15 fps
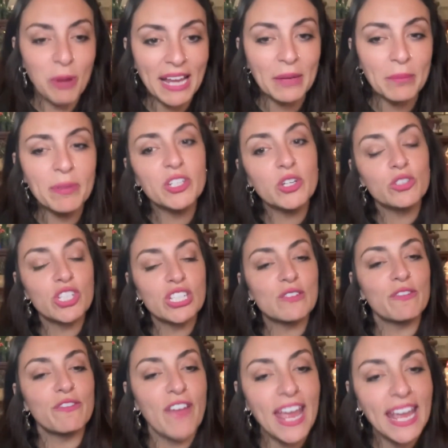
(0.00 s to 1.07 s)
right, but you just
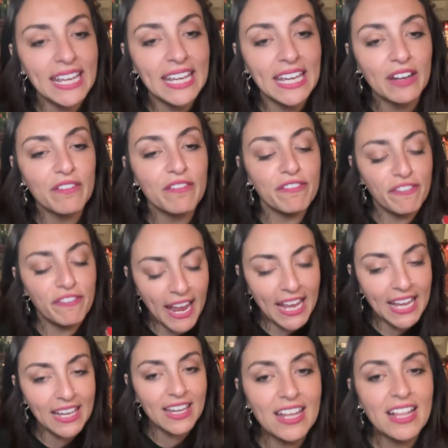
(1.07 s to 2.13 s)
fake it.
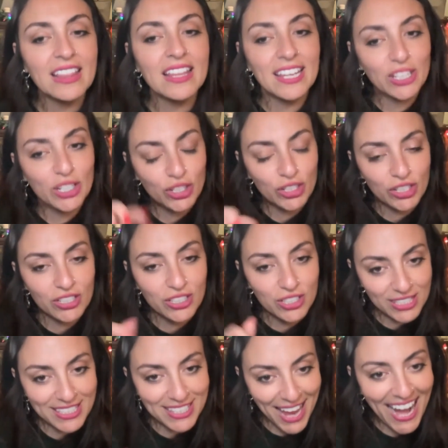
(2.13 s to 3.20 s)
Fake like you're
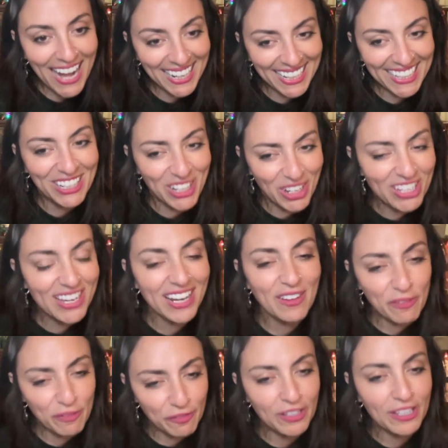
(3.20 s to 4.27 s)
signing. You know, you
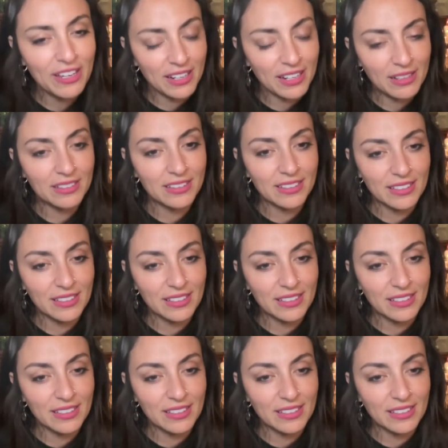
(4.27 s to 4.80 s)
gotta